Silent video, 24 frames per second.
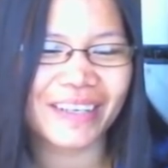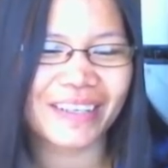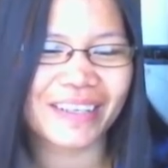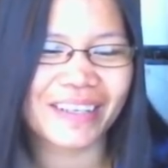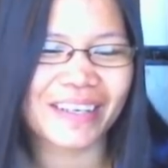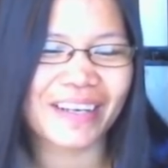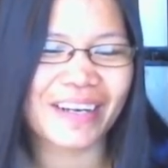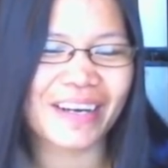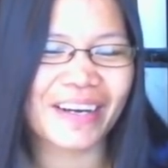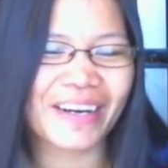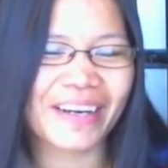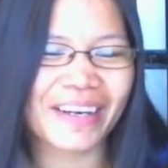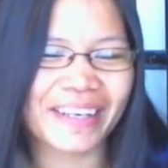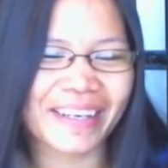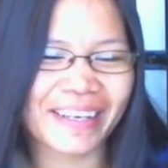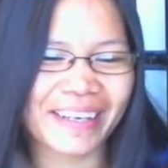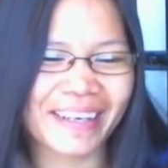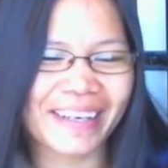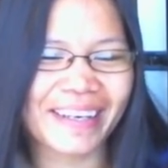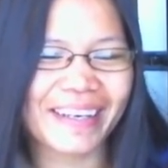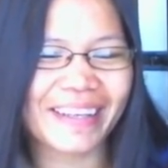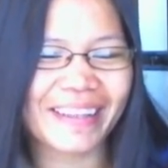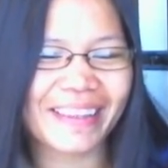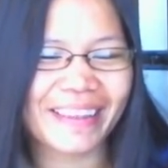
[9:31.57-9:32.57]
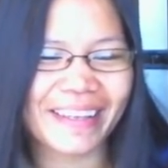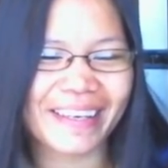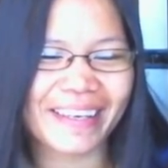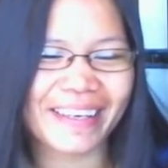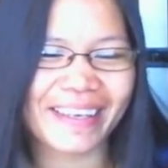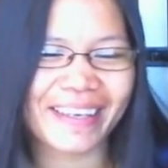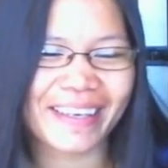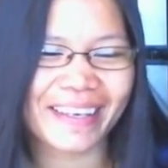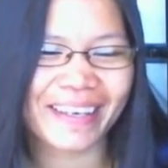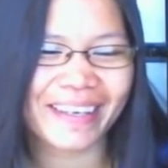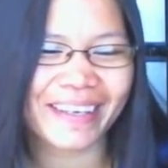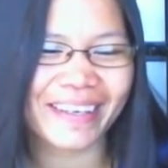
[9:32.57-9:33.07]
Oh yeah,
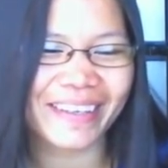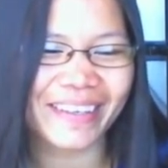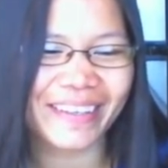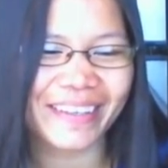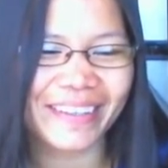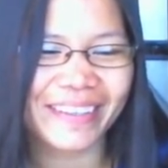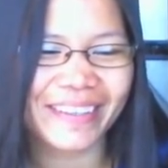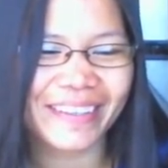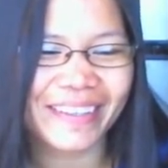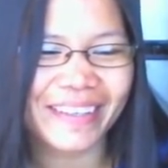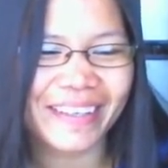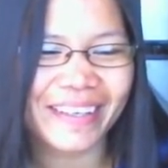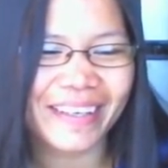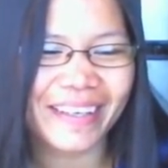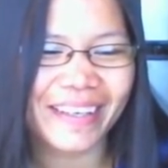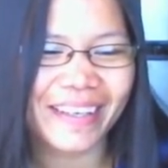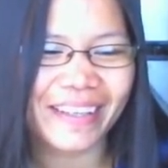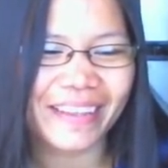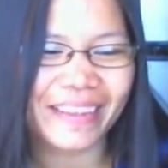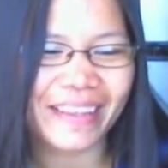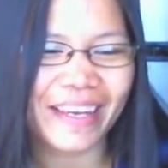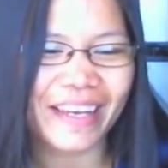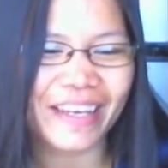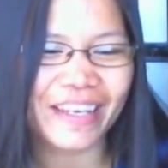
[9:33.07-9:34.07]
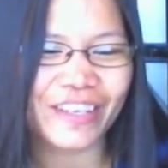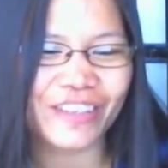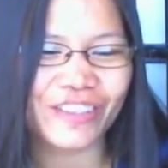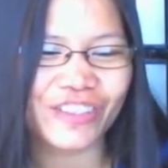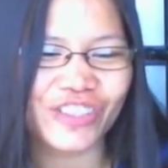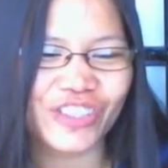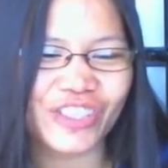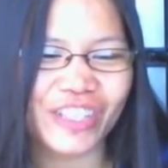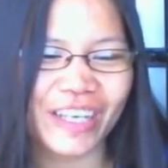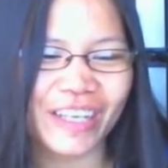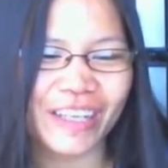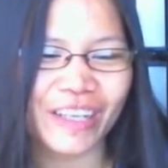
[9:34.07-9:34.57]
thank you. Thank you,
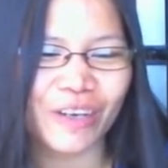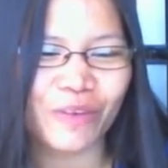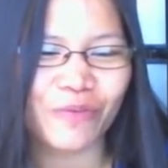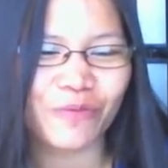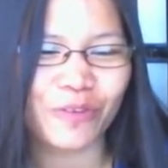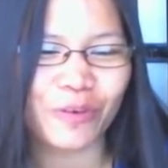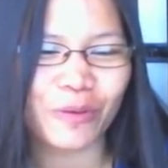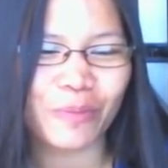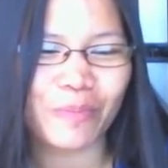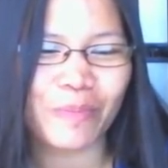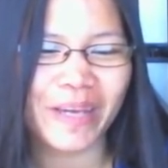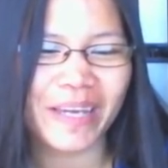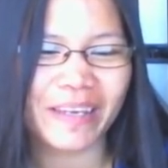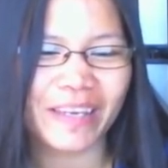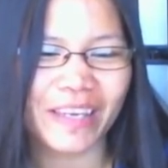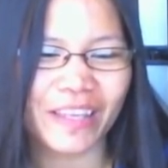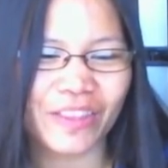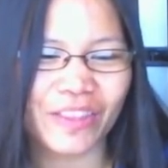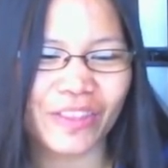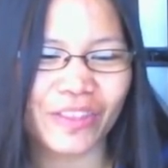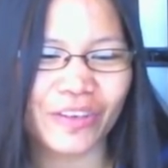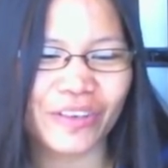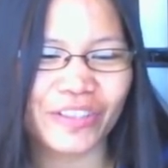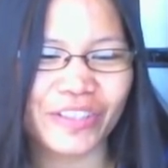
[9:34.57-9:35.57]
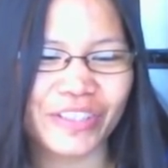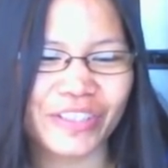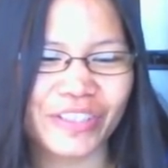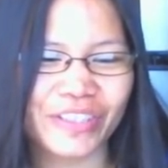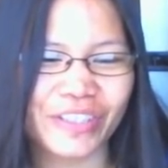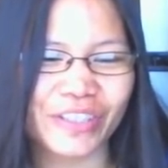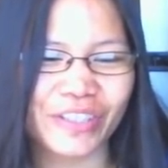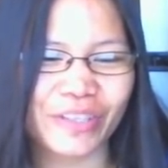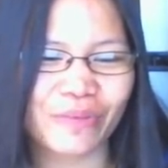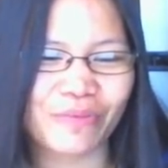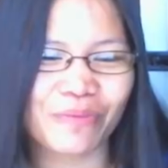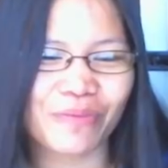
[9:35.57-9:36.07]
Sheila, for being
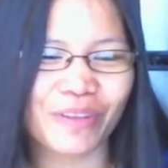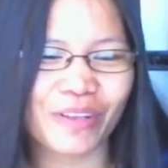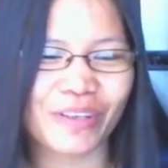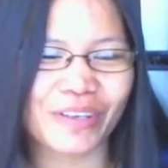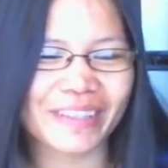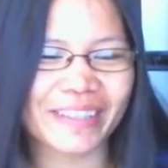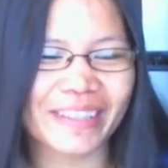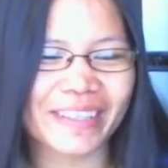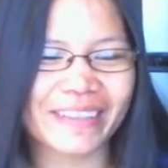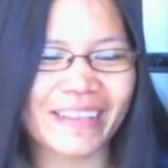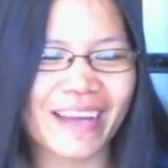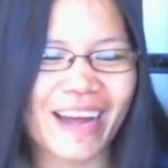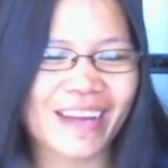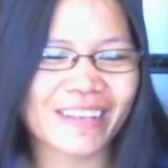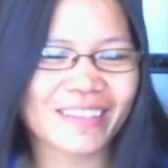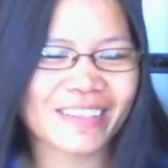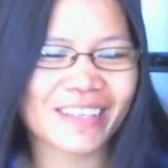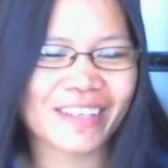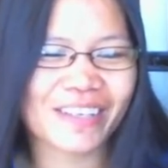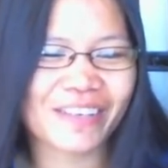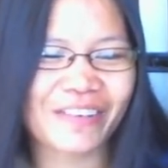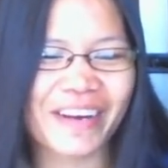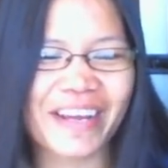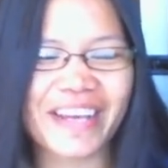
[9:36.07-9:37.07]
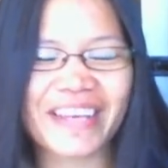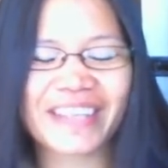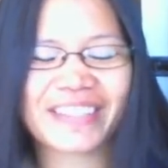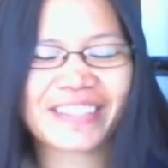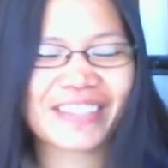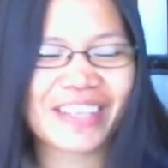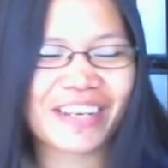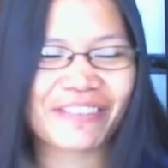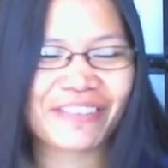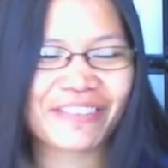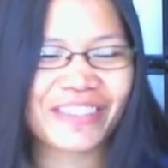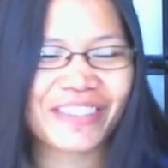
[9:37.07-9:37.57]
endorser of Lot and Hannah Gray
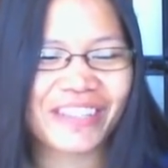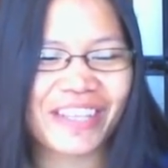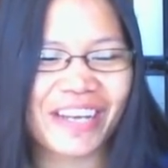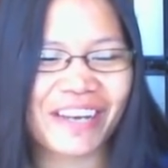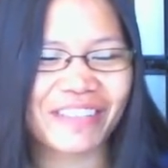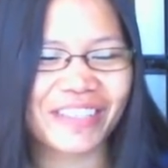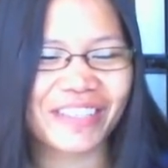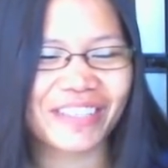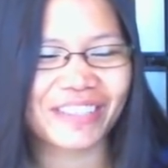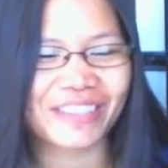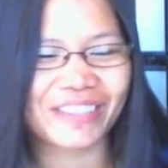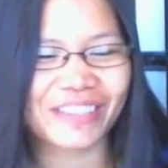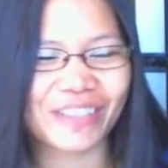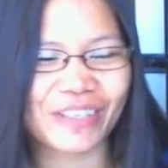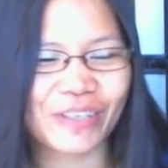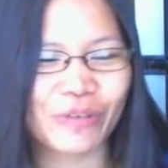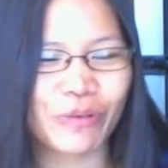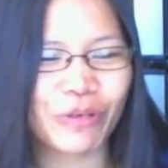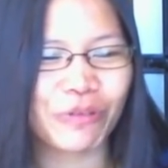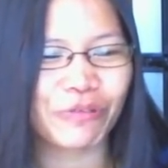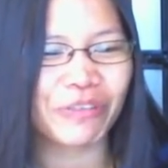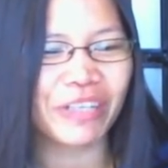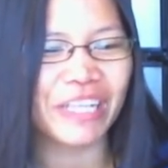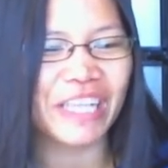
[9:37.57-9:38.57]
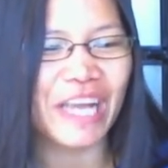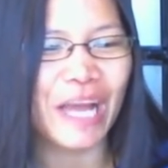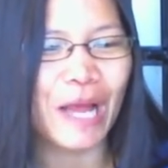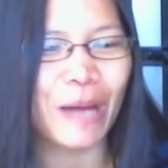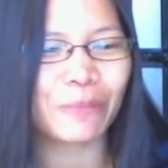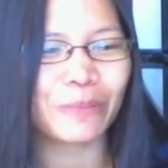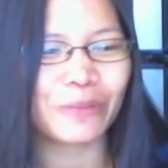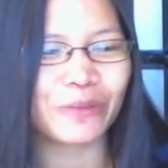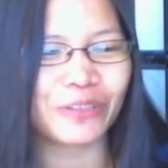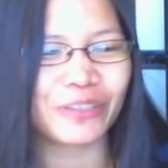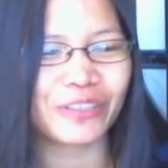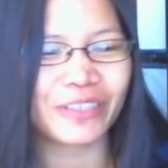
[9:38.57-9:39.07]
Sari store. We really
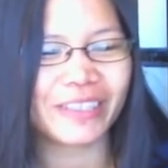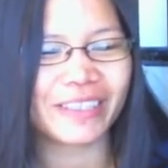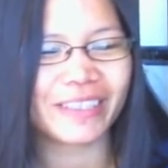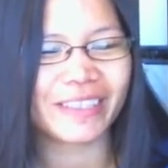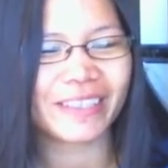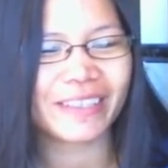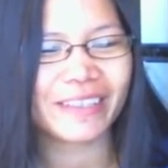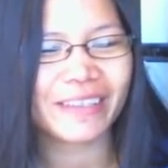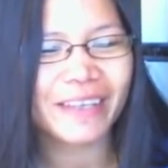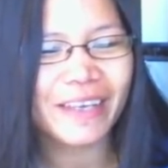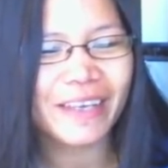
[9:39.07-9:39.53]
appreciate it.